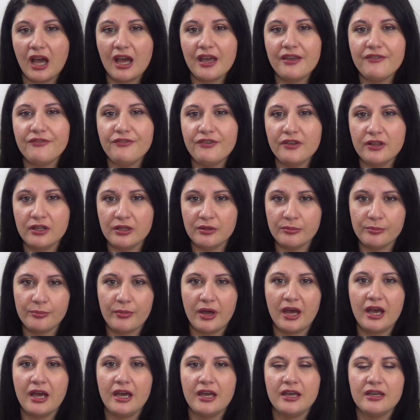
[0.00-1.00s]
I film
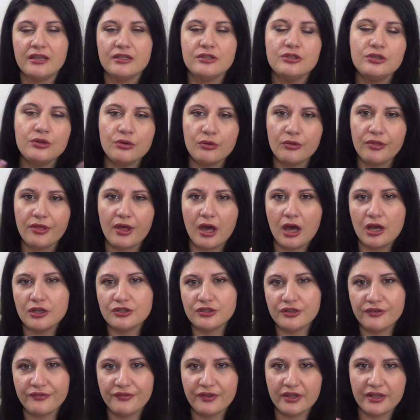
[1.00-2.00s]
my
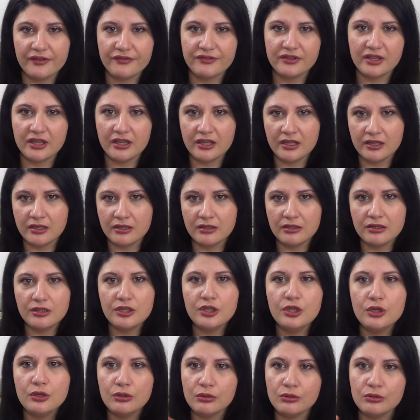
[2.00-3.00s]
2015
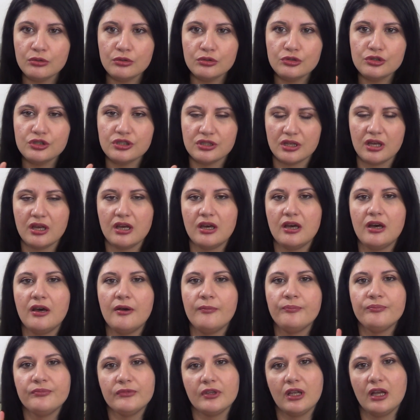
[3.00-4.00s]
huge
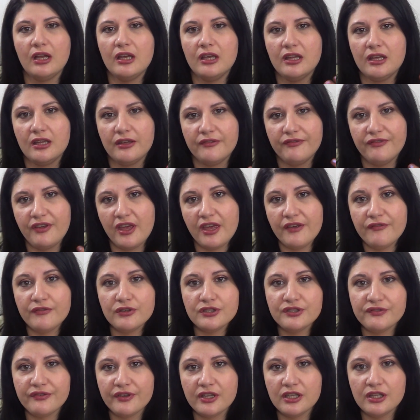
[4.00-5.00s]

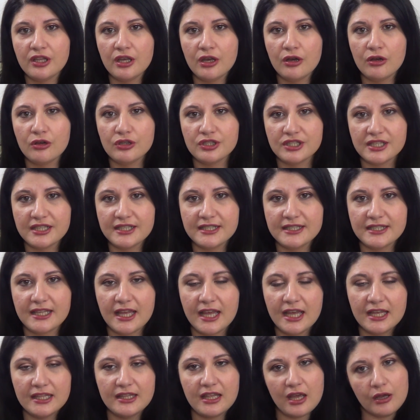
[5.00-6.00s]
favorites videos
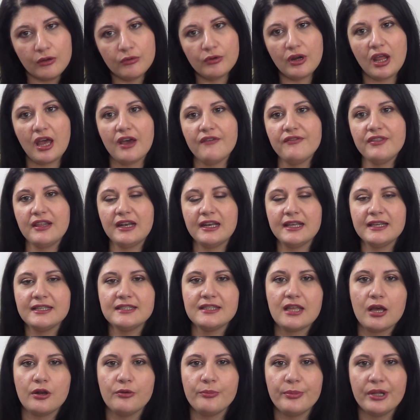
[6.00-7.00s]
instead. I will have the
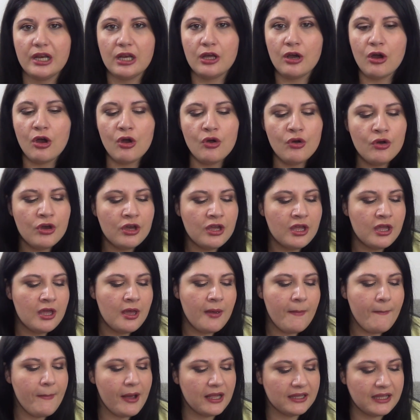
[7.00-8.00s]
links down below,
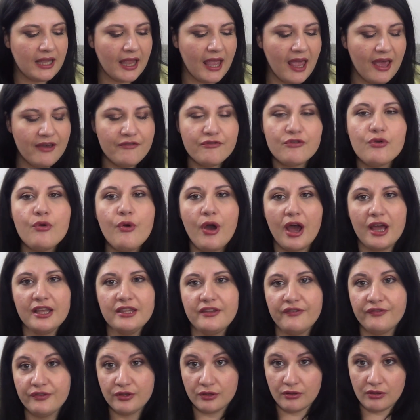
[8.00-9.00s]
but I have
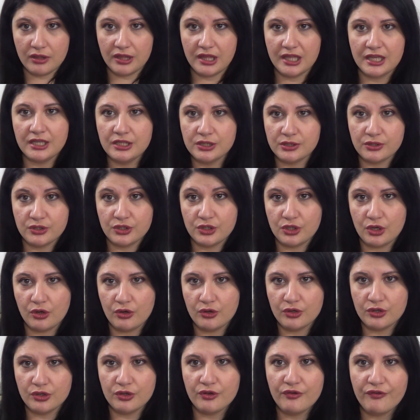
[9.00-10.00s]
quite a few things to
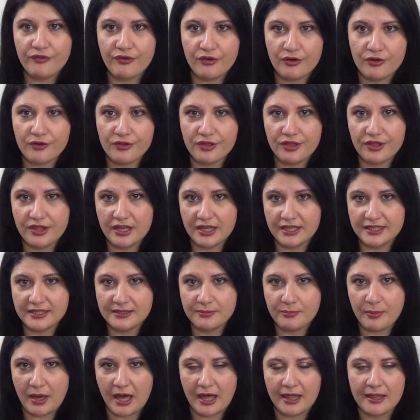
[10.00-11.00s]
show you for
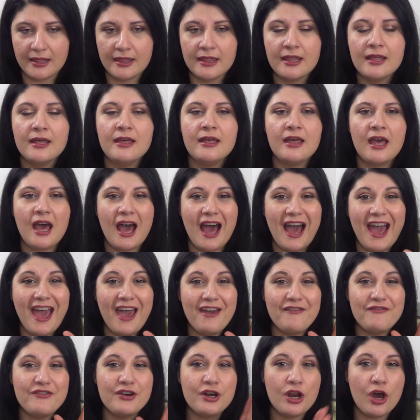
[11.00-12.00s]
this month. I
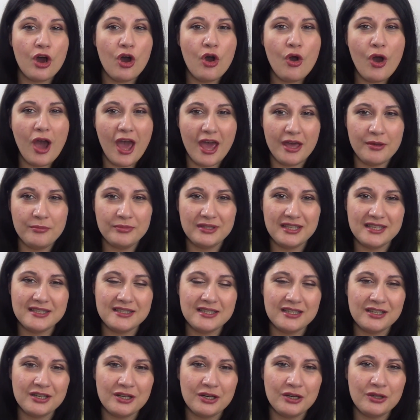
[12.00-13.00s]
have no
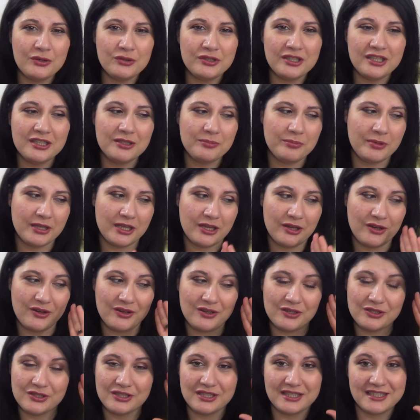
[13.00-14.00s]
empties included
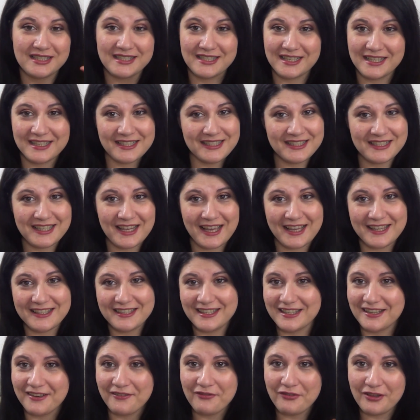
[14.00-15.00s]
because since I
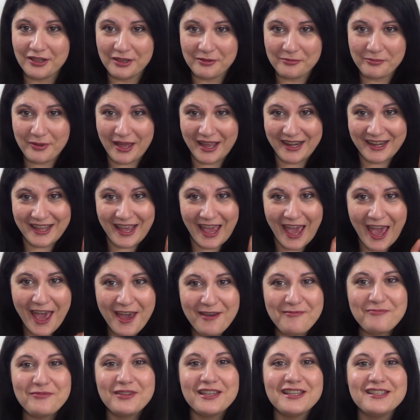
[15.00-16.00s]
didn't film any
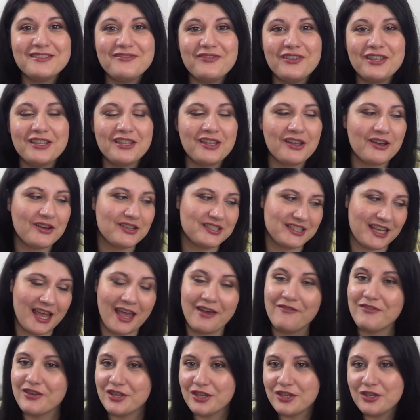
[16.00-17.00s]
empties videos, I
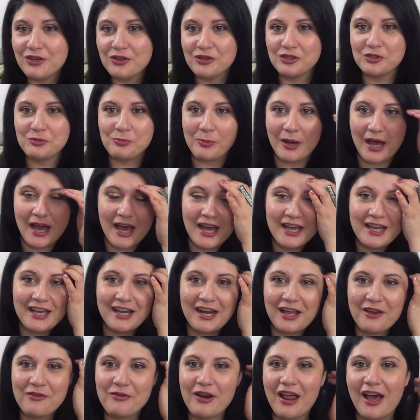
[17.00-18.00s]
have a huge bag
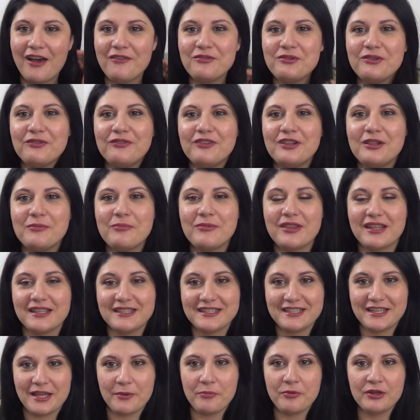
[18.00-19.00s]
and I will have to film
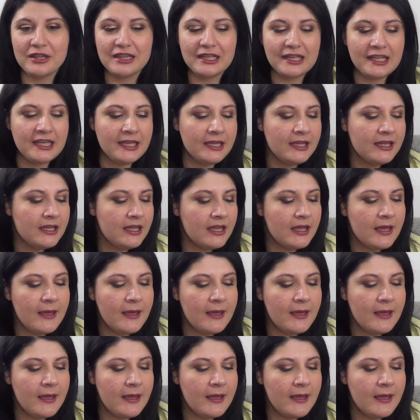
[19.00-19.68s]
that separately.